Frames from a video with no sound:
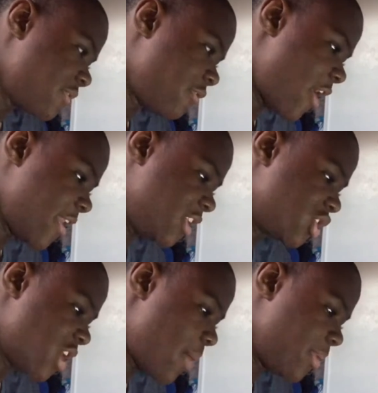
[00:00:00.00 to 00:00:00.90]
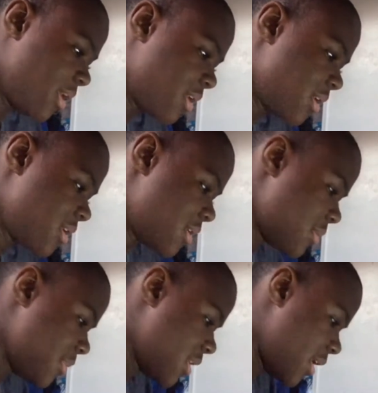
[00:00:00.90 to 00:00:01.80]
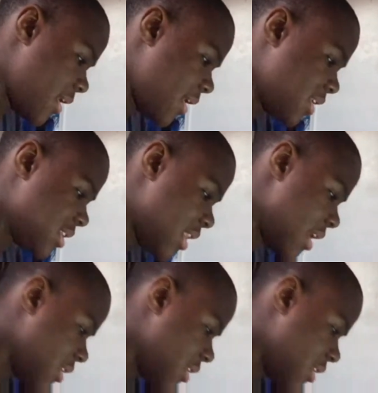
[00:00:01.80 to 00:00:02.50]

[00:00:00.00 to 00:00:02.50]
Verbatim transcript: Friday Shopping because Glider